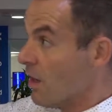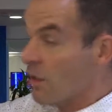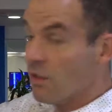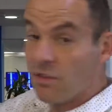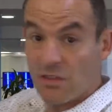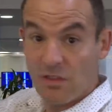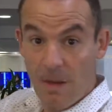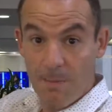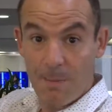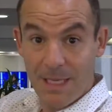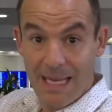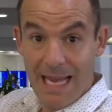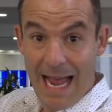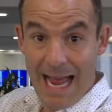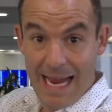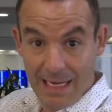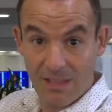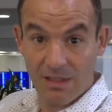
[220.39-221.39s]
somebody
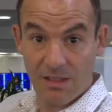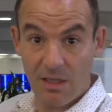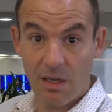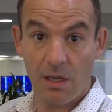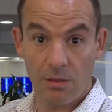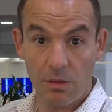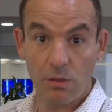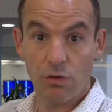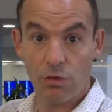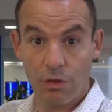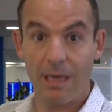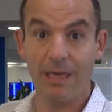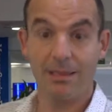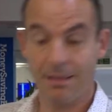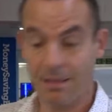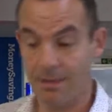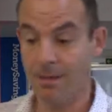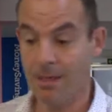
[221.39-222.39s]
external trying
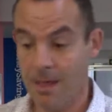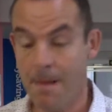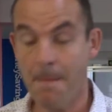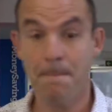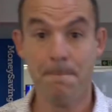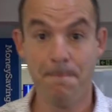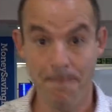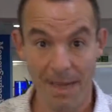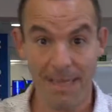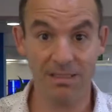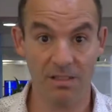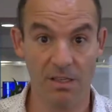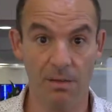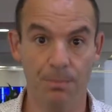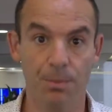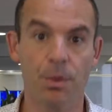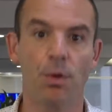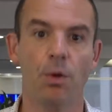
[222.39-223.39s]
to mess
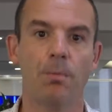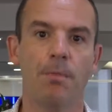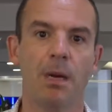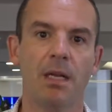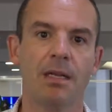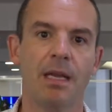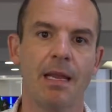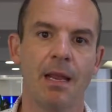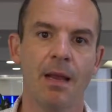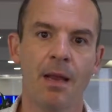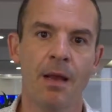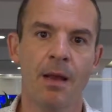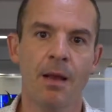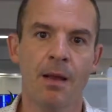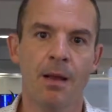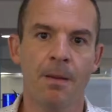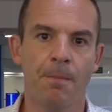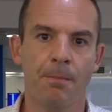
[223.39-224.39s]
up your money.
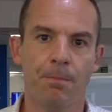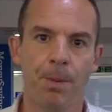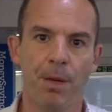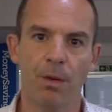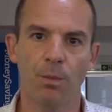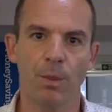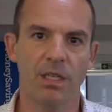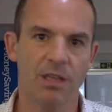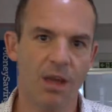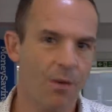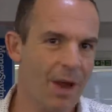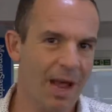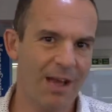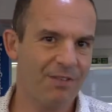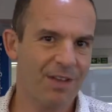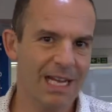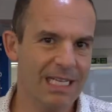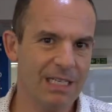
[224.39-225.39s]
But we don't
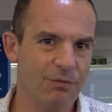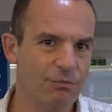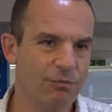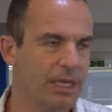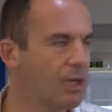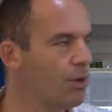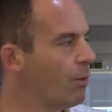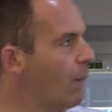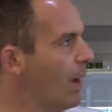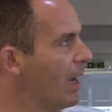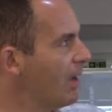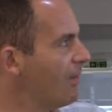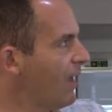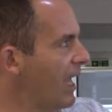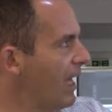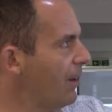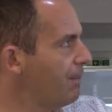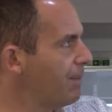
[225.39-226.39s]
have any real way of
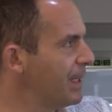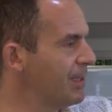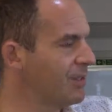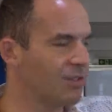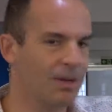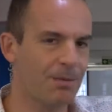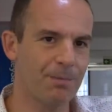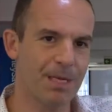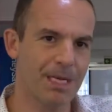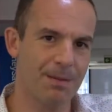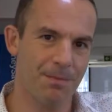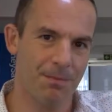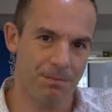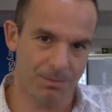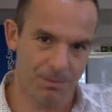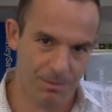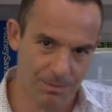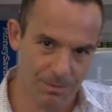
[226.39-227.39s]
helping somebody
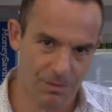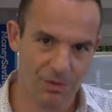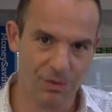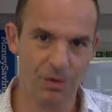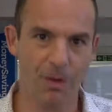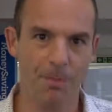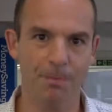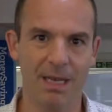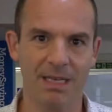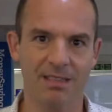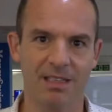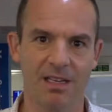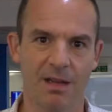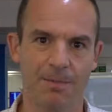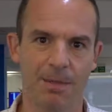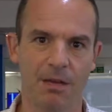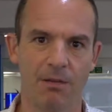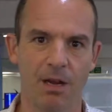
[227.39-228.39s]
stop messing
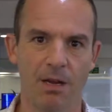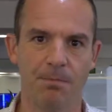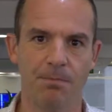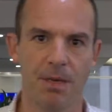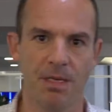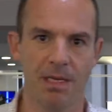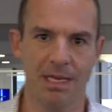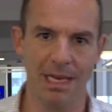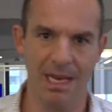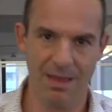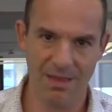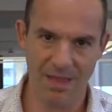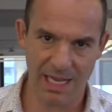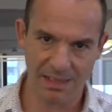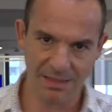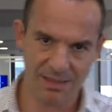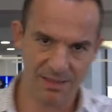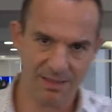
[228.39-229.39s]
up their own money. And
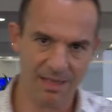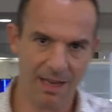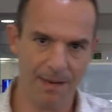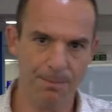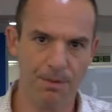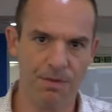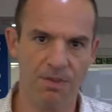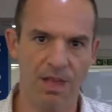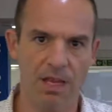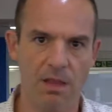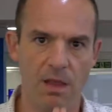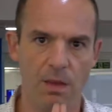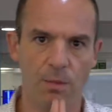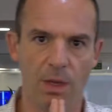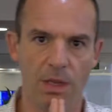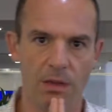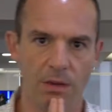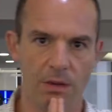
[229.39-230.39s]
that's the type of thing that
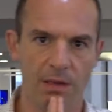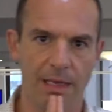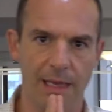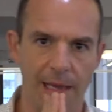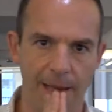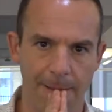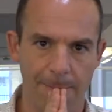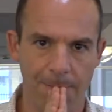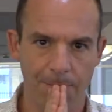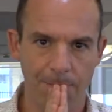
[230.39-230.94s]
we're looking at.